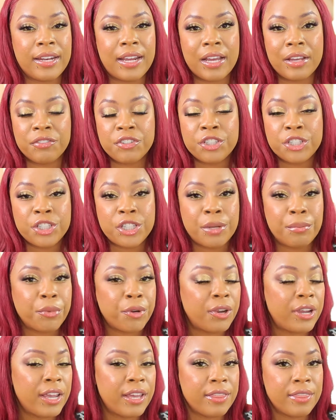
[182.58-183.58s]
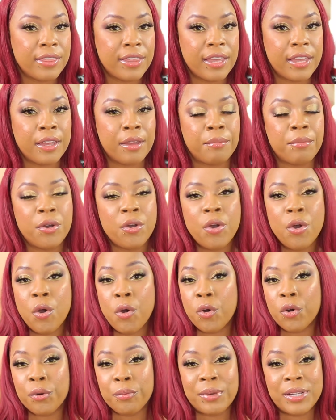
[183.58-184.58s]
have shimmer in them
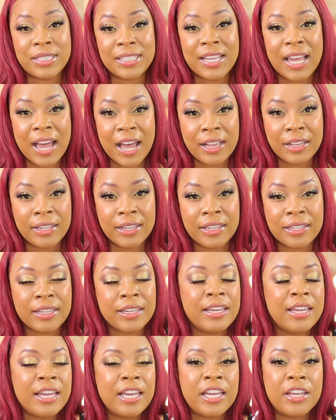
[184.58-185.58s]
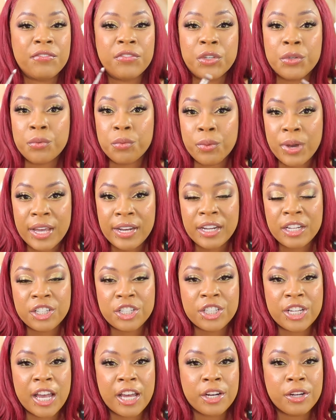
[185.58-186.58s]
or metallic. If you wet a
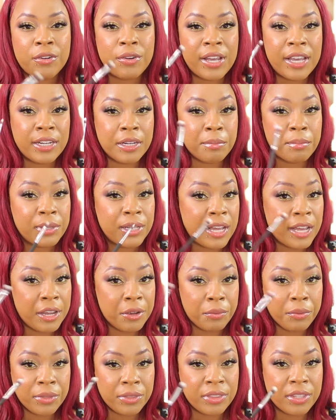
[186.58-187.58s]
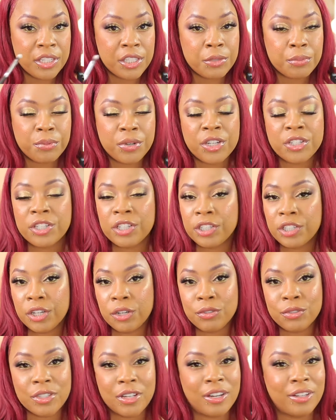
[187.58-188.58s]
shadow and apply it with this brush, it
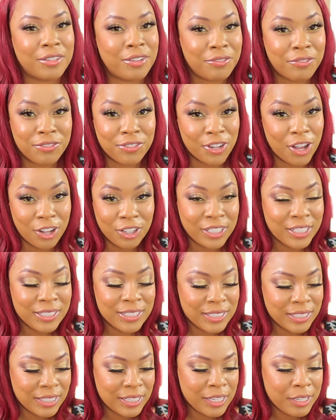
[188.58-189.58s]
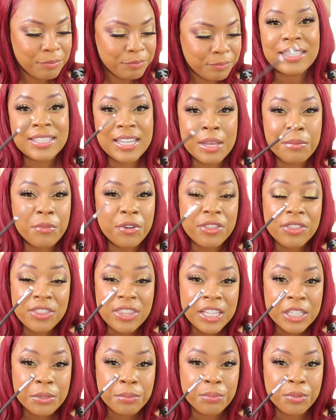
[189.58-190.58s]
goes on flawlessly. Same with
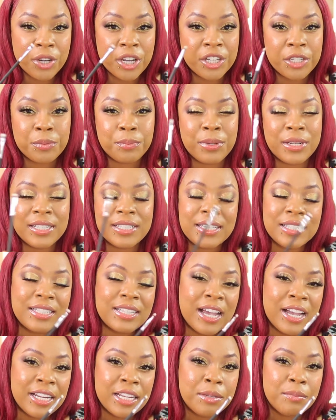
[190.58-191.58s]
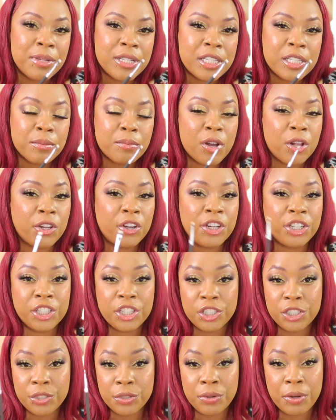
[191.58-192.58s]
this brush, but it's a tiny bit smaller and you
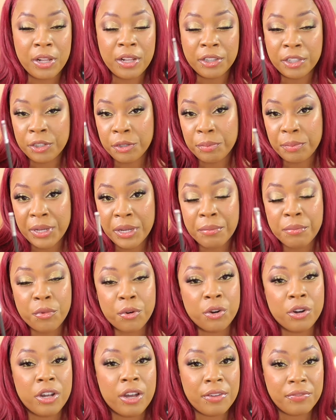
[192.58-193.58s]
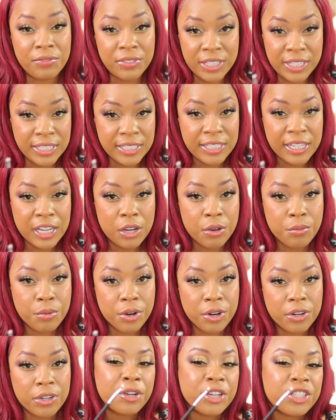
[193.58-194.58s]
can do a little bit more of detail
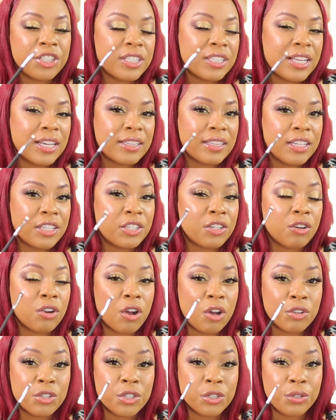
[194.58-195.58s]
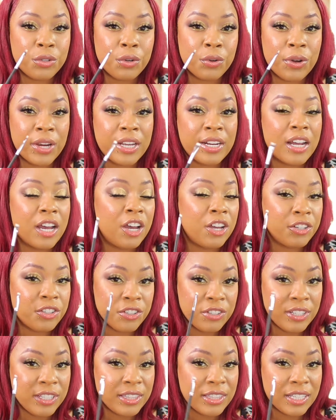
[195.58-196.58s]
work. Brushes like this are also great
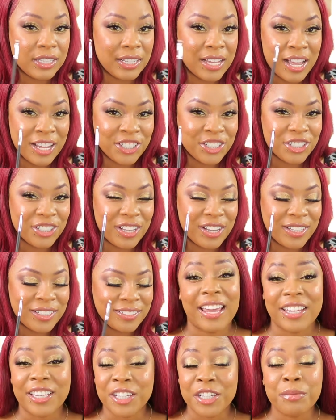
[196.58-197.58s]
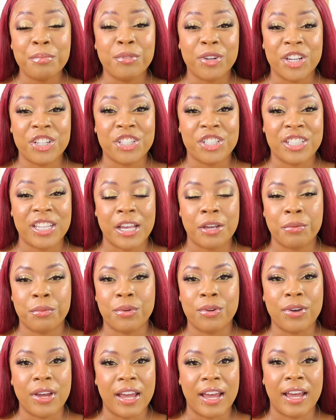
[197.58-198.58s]
underneath the lash line. A good brush set
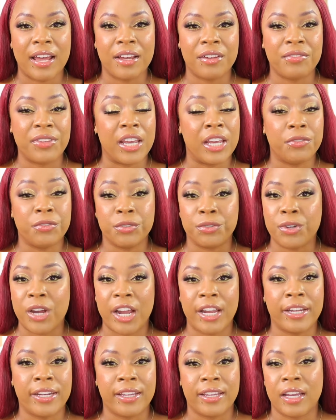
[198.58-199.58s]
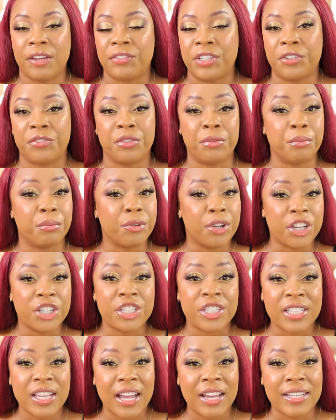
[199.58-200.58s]
will have a variety of different brush
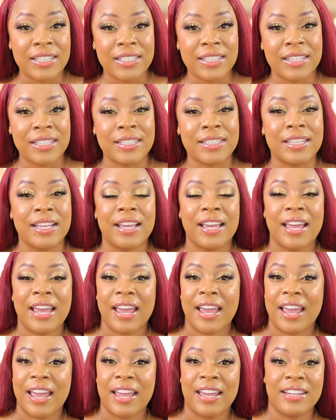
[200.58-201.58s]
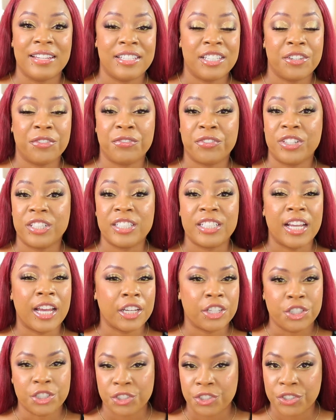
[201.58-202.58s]
sizes and different
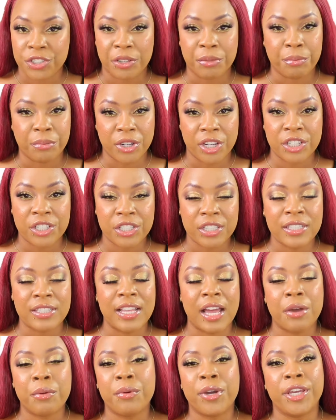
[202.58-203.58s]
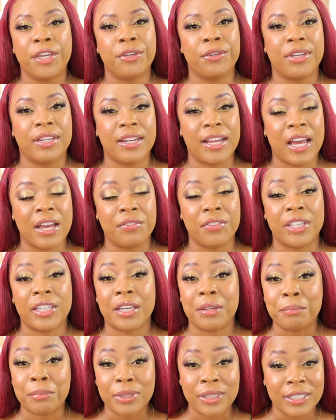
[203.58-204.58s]
textures of brushes. That way you can have a
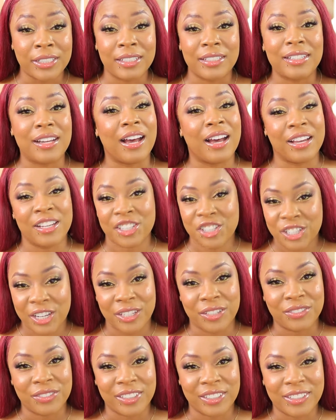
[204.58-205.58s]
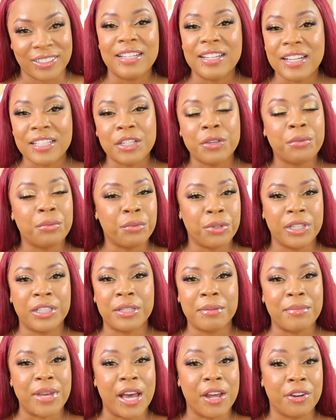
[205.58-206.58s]
complete eyeshadow look. It doesn't
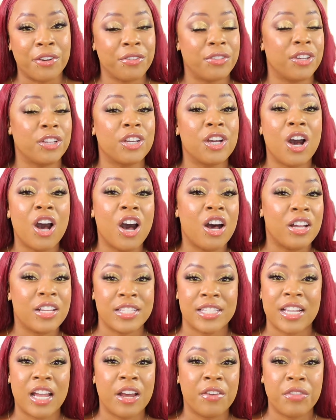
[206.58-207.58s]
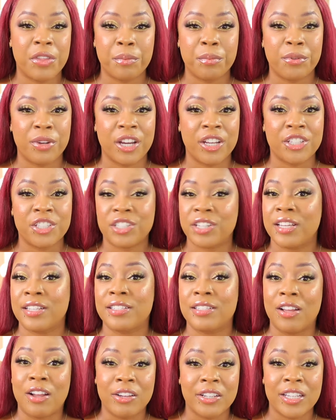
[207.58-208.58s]
really matter the cost of the brush
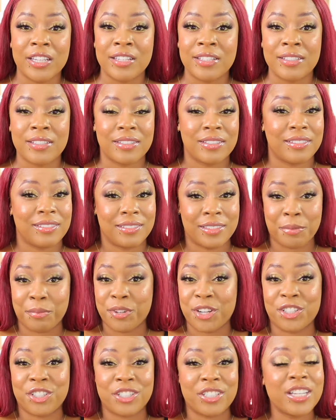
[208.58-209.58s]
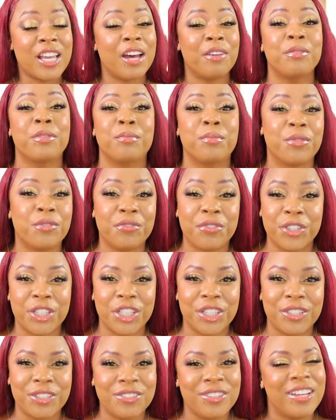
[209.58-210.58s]
as long as the brush is comfortable for
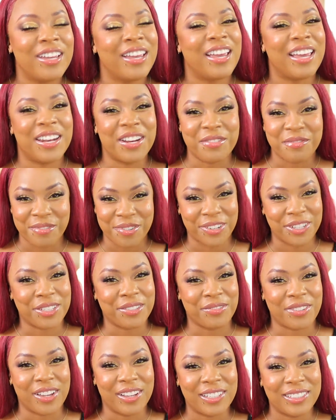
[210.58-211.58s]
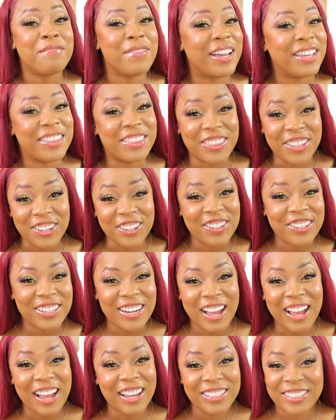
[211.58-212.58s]
you and it works well. My
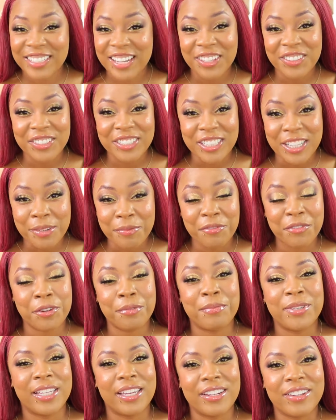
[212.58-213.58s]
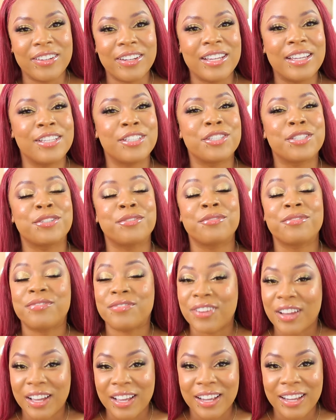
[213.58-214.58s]
third eyeshadow tip for a beginner is to
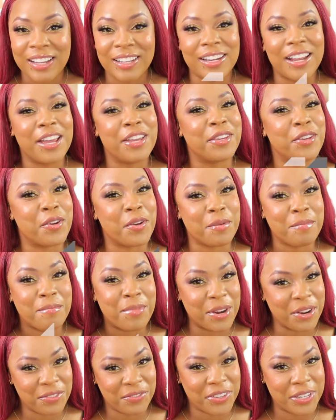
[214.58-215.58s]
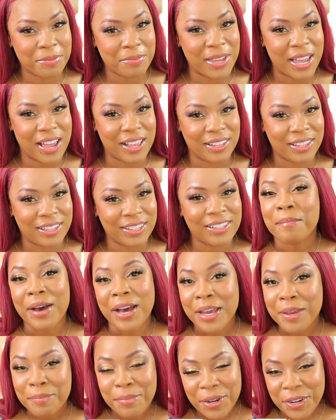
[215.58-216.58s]
find your perfect palette.
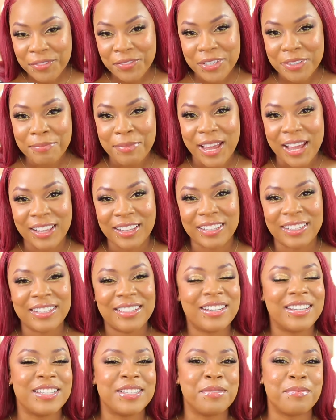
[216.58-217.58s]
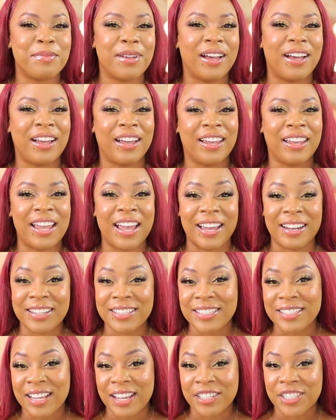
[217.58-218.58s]
My perfect palette is by
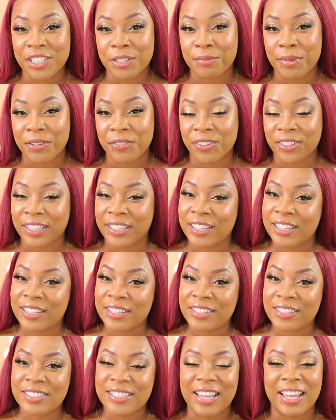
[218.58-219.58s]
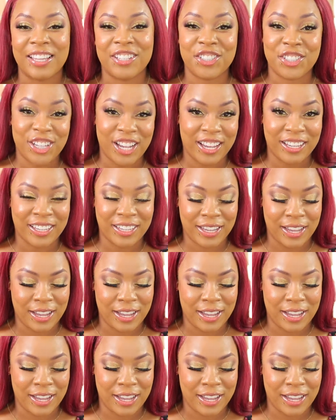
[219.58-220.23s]
Anastasia Beverly Hills and Jackie